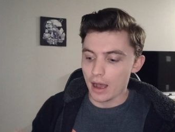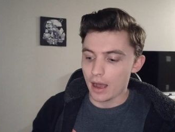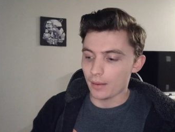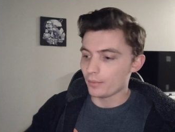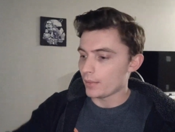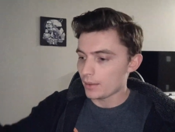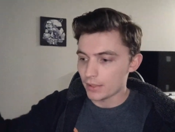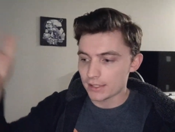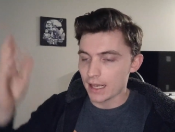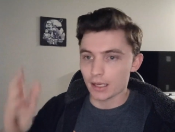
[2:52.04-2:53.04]
Uh,
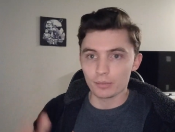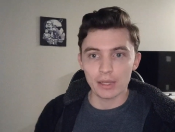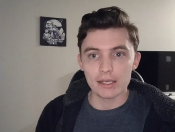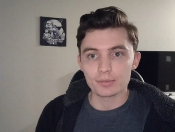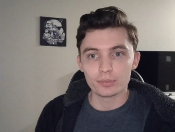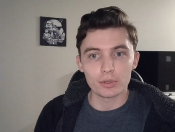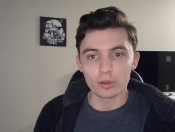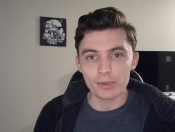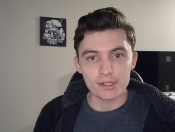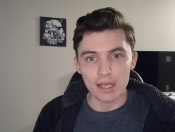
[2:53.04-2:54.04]
maybe second place, there
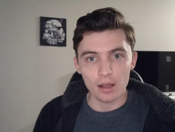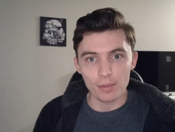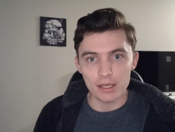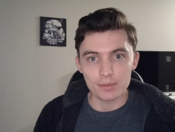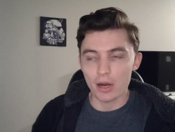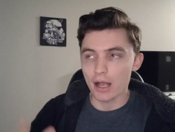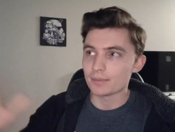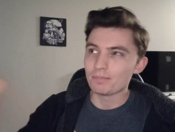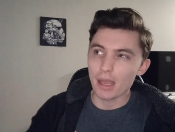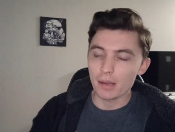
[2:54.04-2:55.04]
will be a second place
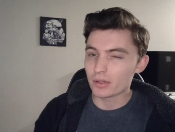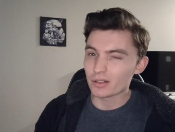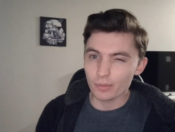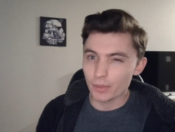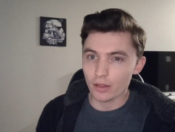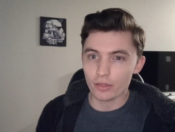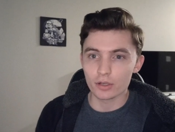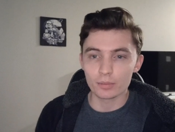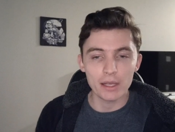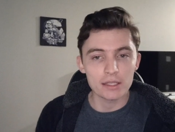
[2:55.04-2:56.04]
prize. Maybe there will be a
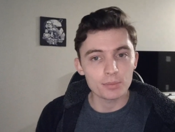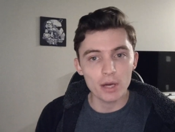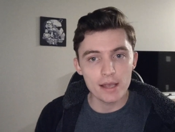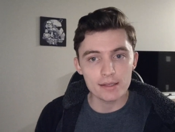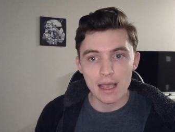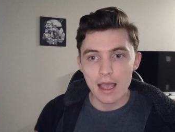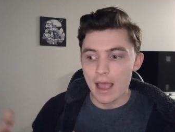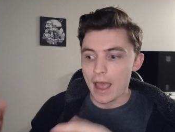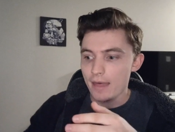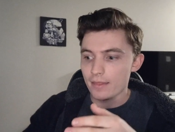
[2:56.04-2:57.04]
third place prize.
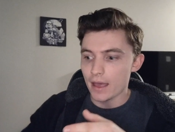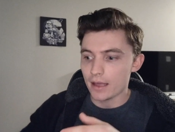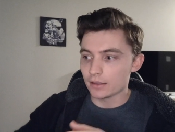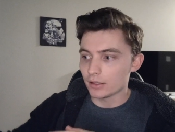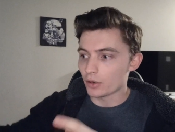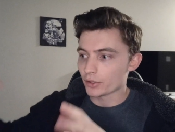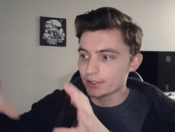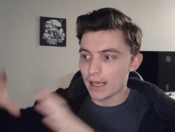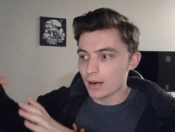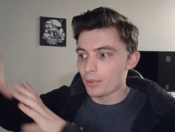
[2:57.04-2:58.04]
And then, you know,
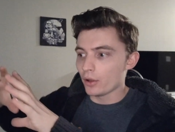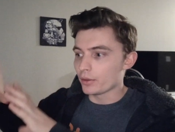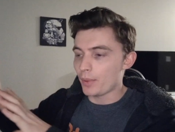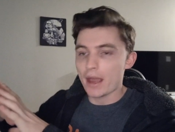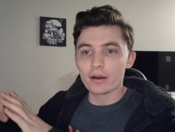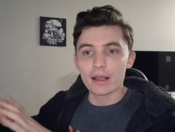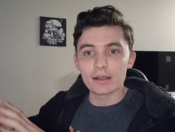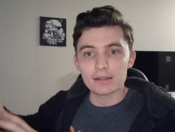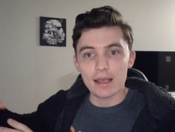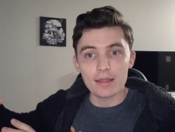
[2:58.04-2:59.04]
set up all the
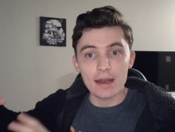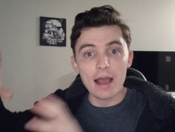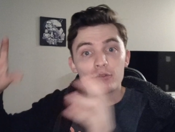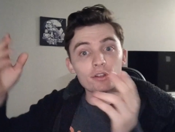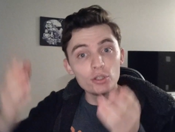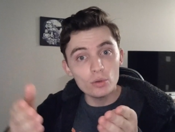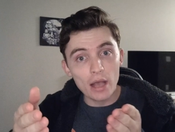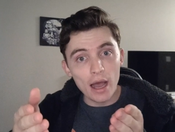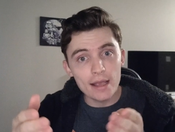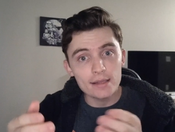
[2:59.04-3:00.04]
pairings and then have you
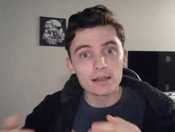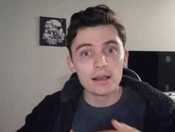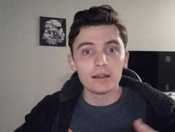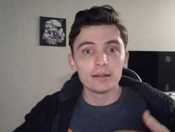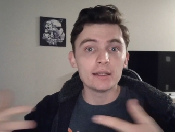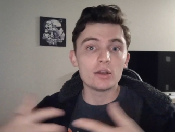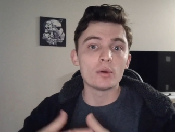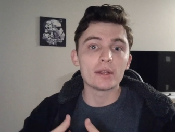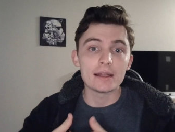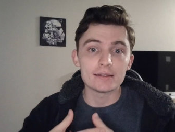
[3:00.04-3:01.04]
guys
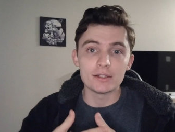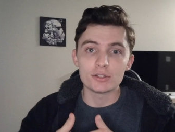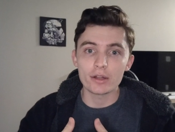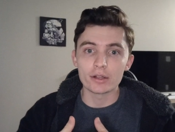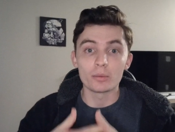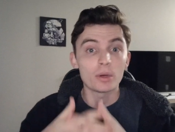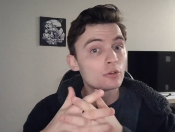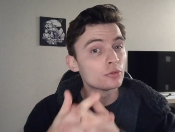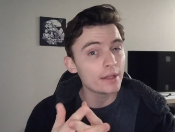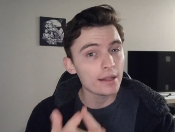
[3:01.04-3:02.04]
LeetCode against each other. What
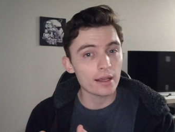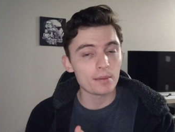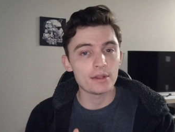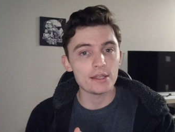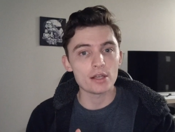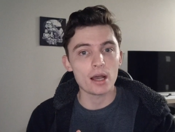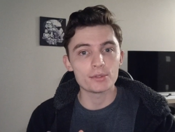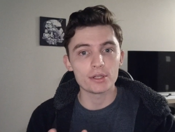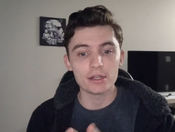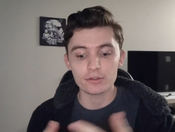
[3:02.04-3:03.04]
I really like about this
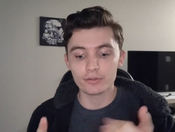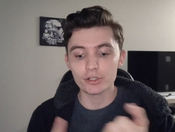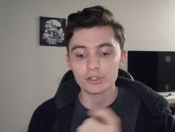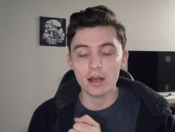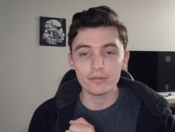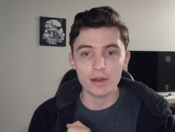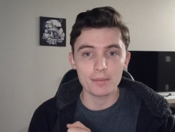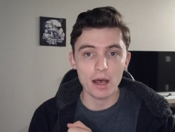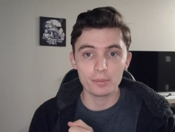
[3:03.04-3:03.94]
option is first off, I'm